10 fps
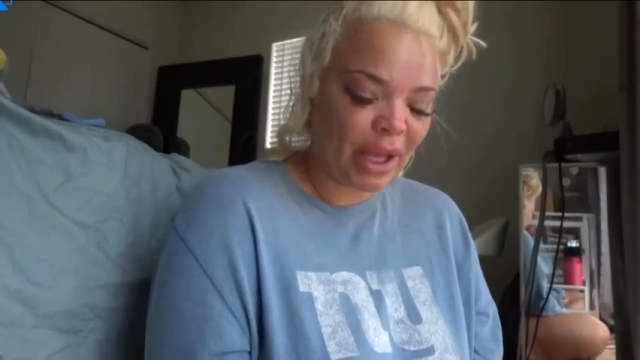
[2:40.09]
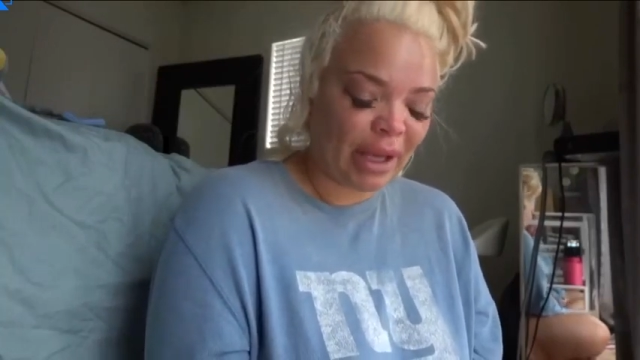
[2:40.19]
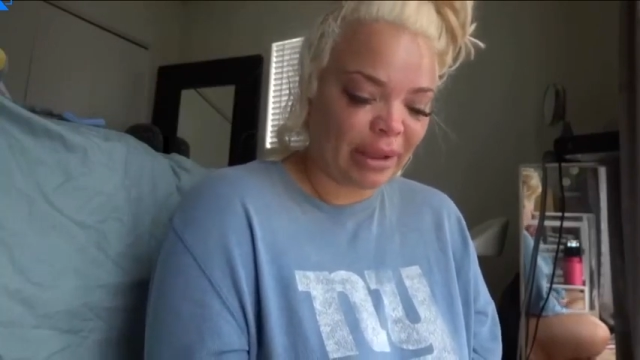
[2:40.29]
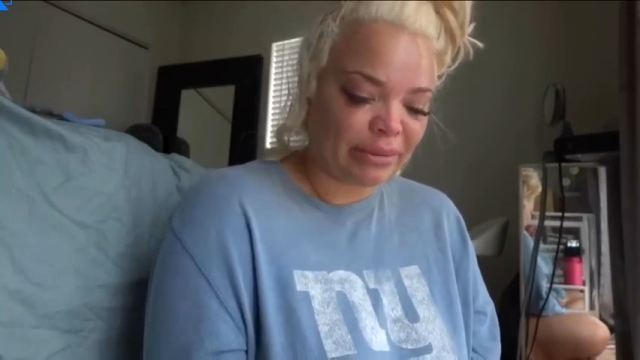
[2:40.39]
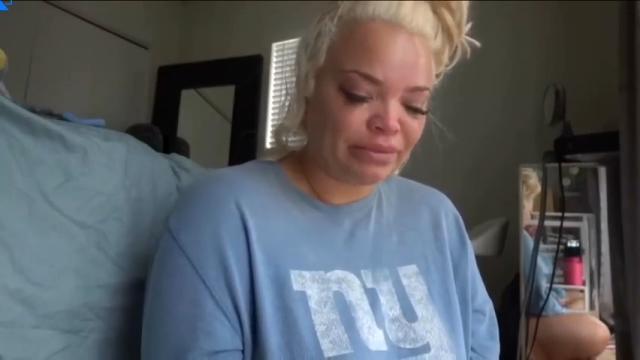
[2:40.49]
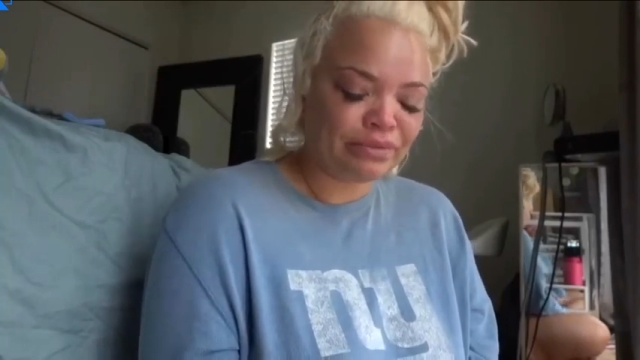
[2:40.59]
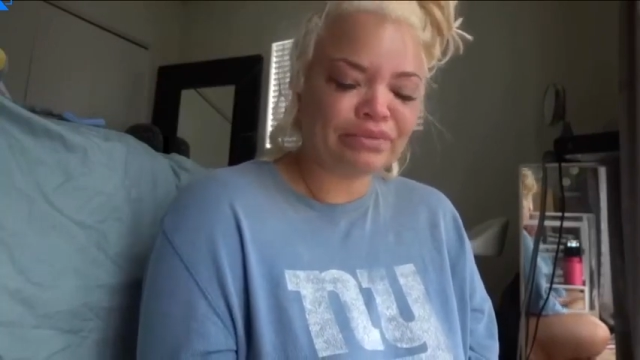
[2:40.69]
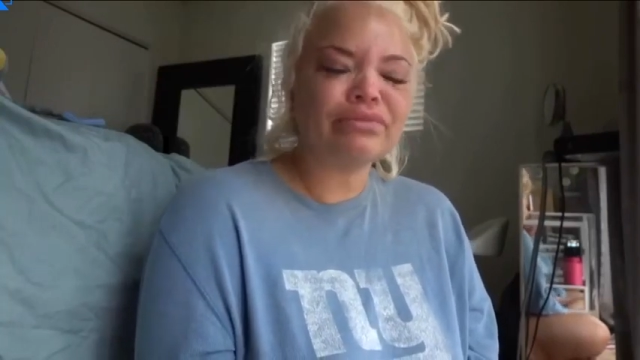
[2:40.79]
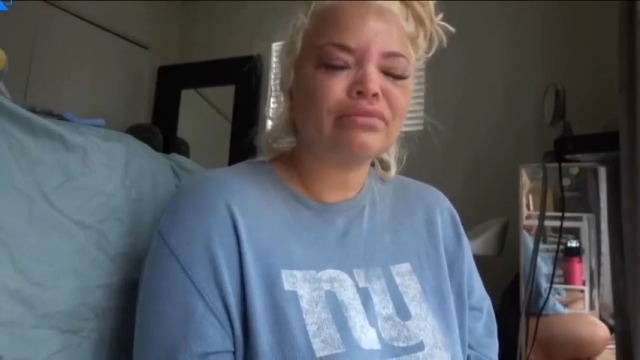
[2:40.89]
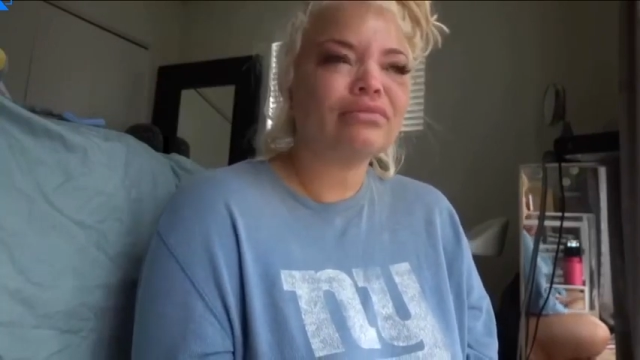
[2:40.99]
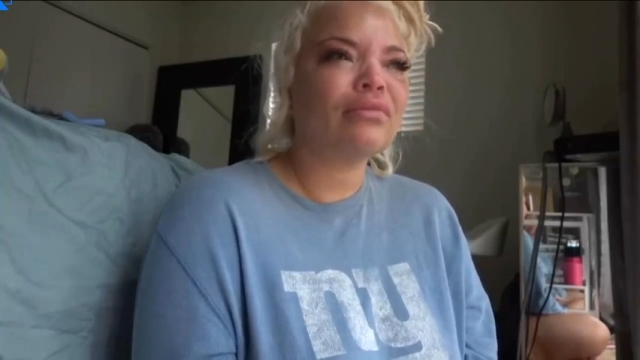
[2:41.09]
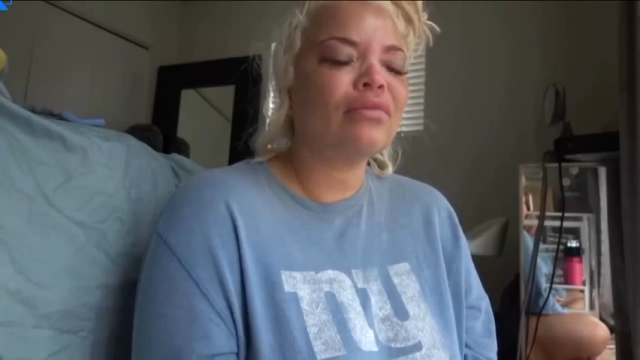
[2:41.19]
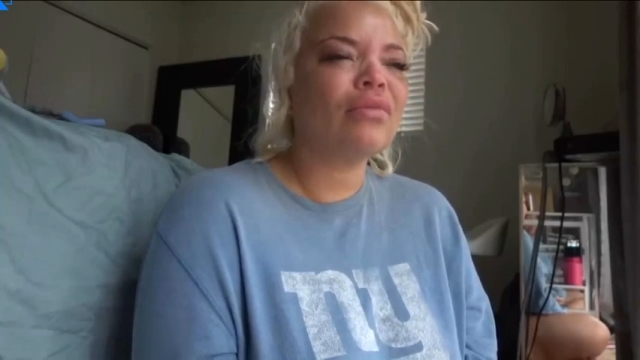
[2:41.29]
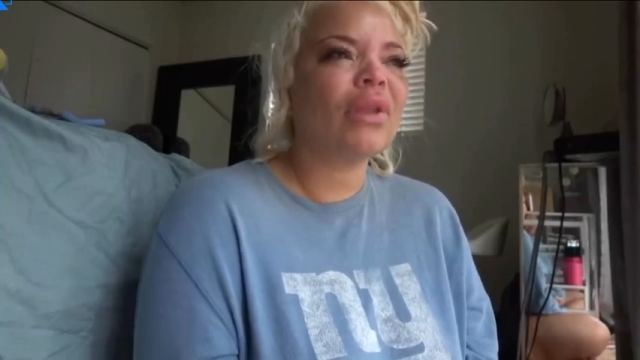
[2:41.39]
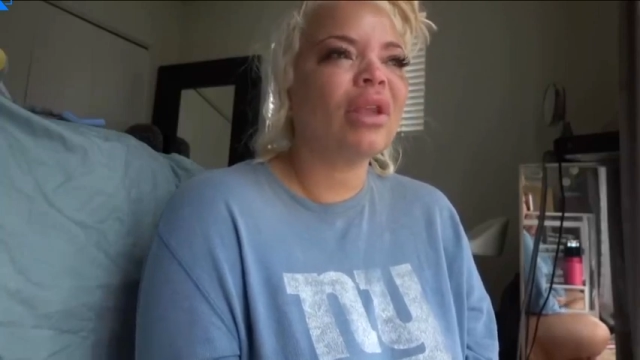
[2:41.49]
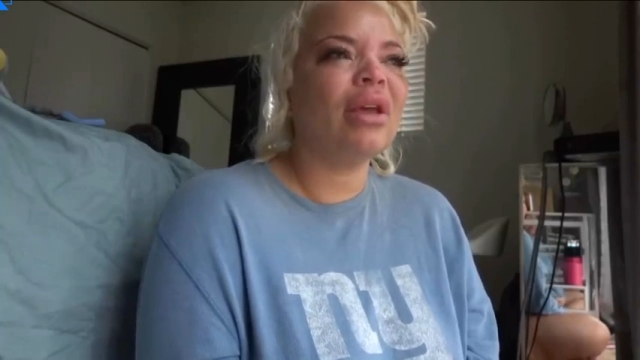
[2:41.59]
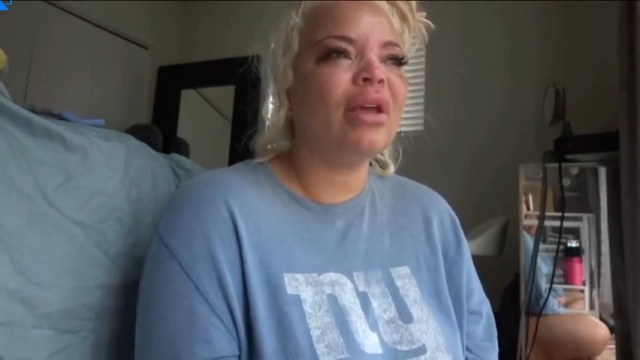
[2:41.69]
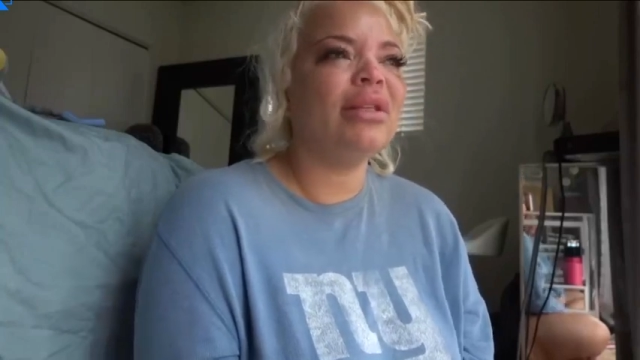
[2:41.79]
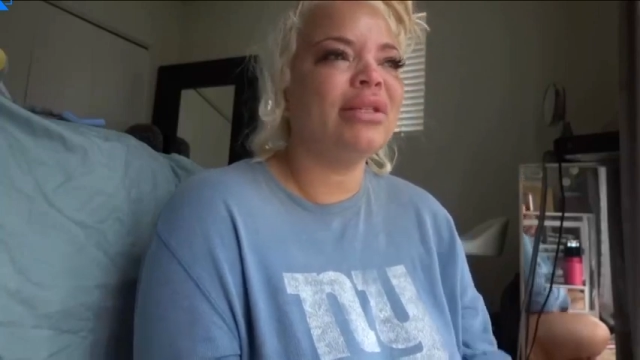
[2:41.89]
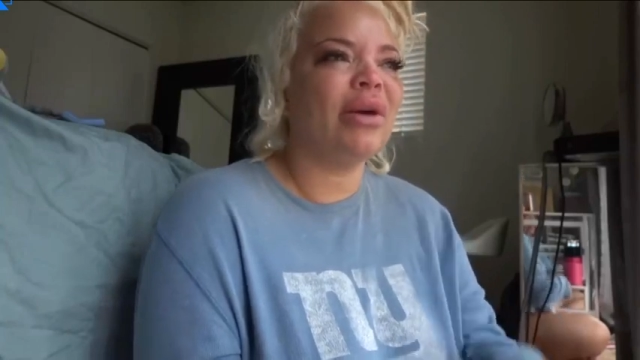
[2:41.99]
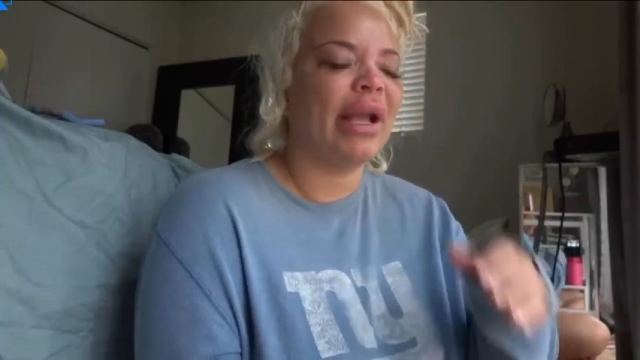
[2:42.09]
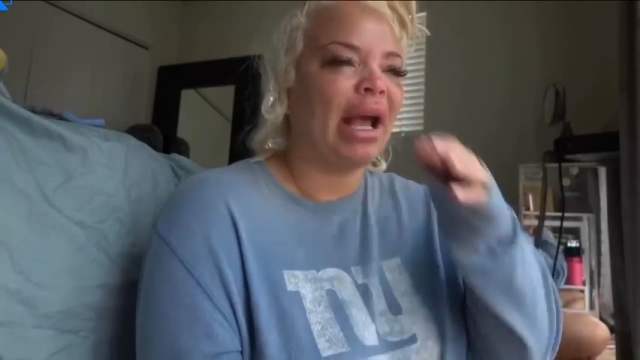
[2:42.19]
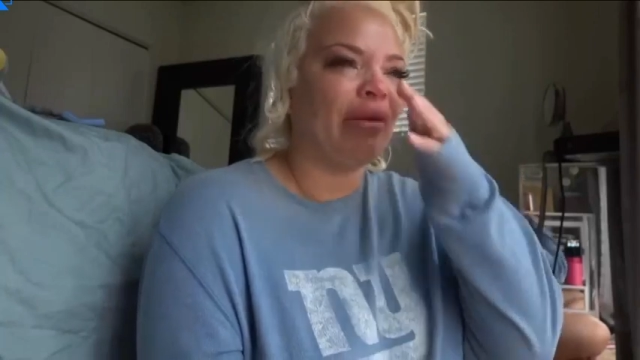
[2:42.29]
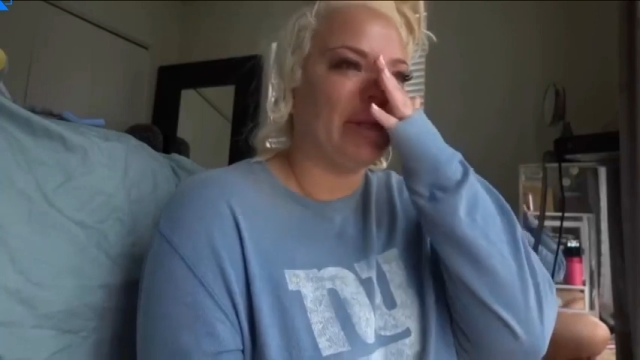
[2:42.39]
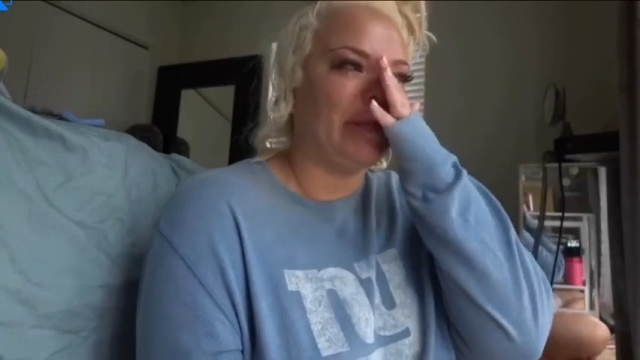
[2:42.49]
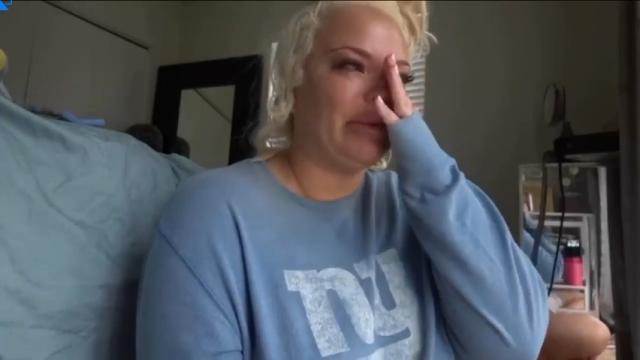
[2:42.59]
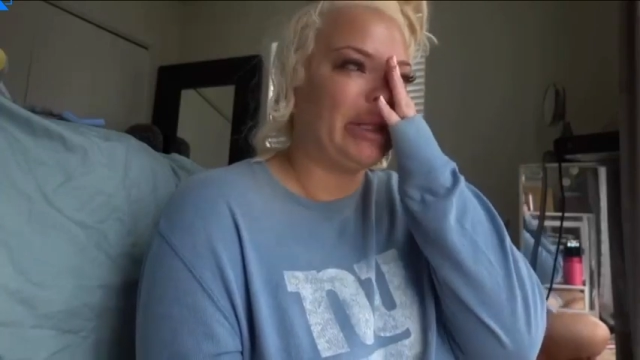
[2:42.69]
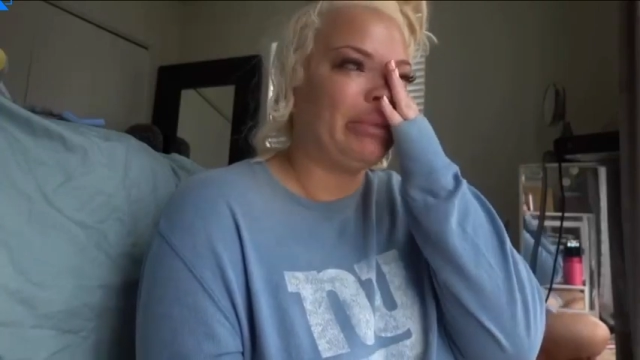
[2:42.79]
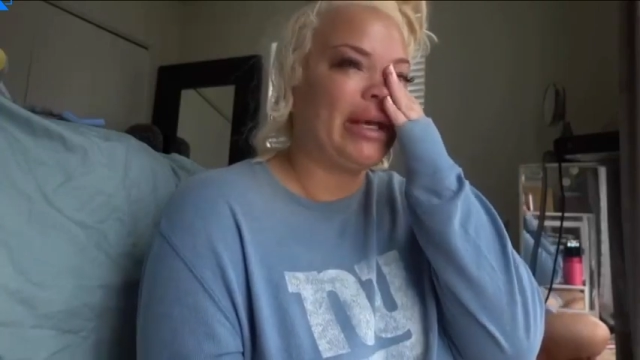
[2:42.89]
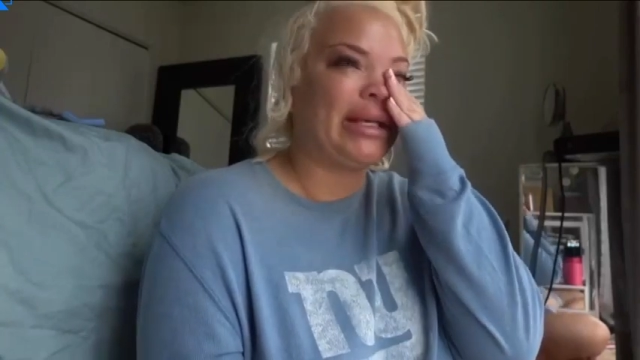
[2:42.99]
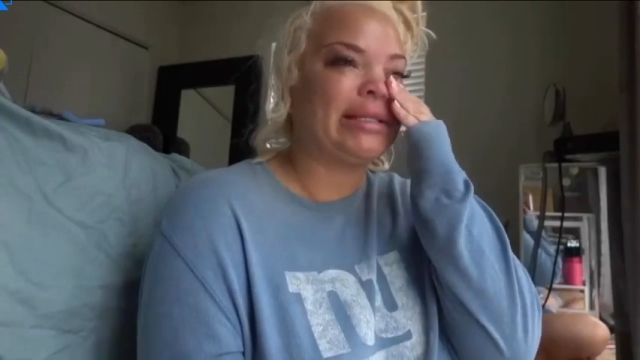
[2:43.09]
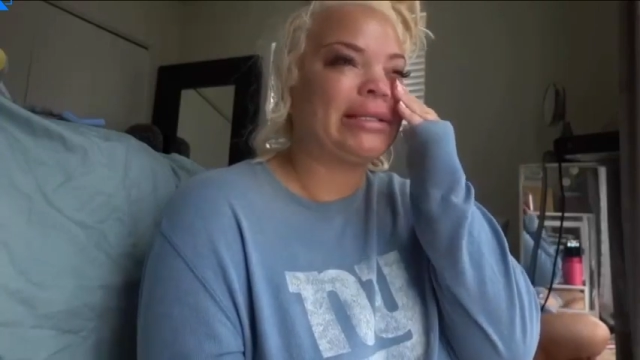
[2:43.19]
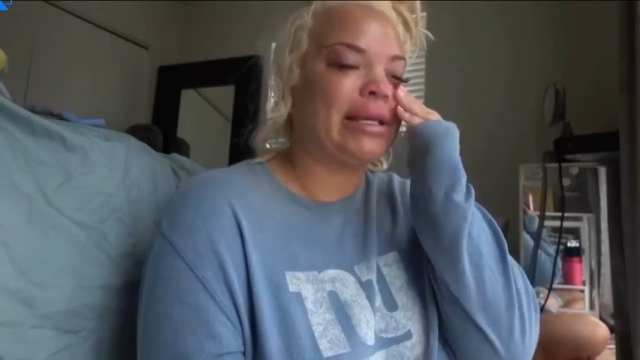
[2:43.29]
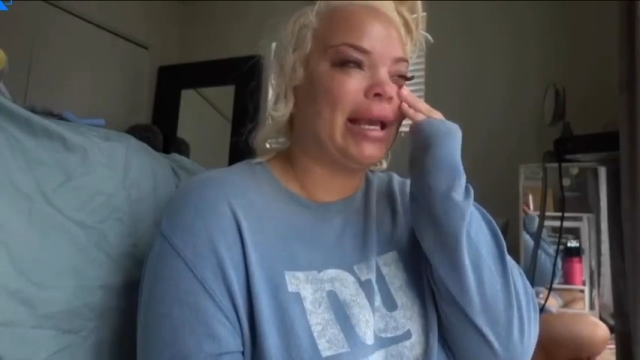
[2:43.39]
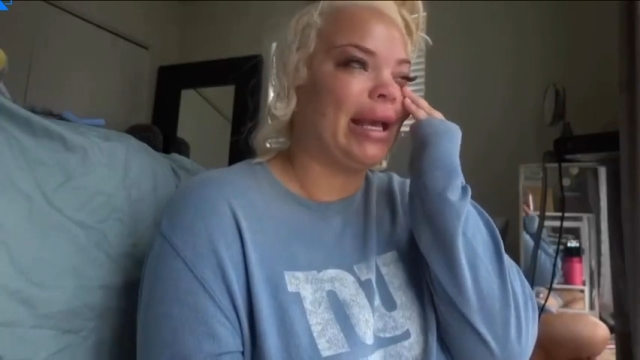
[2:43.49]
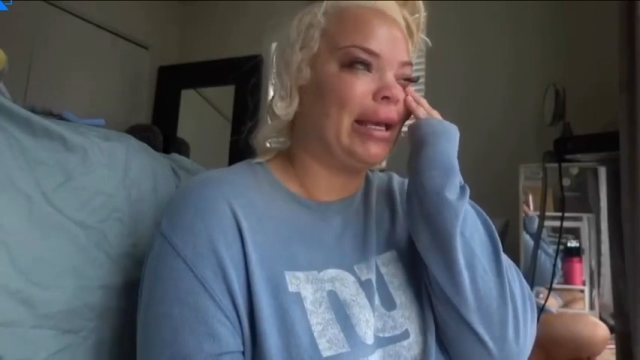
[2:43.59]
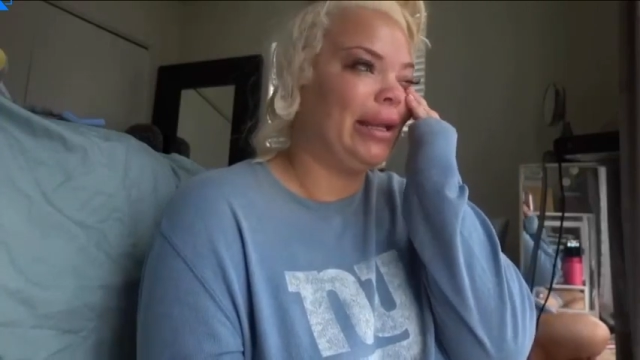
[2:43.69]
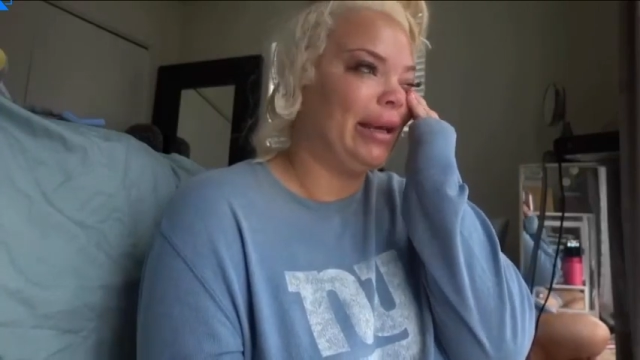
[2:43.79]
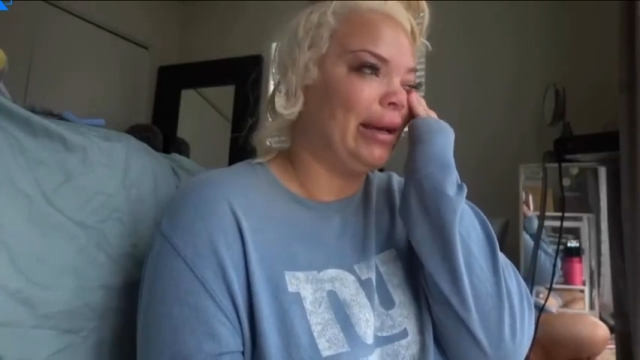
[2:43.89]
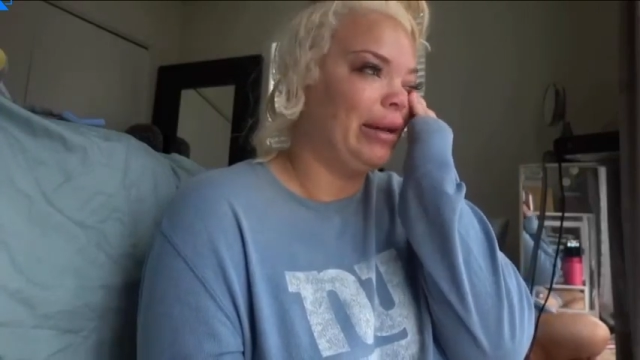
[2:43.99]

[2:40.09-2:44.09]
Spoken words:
And so I got really pissed, and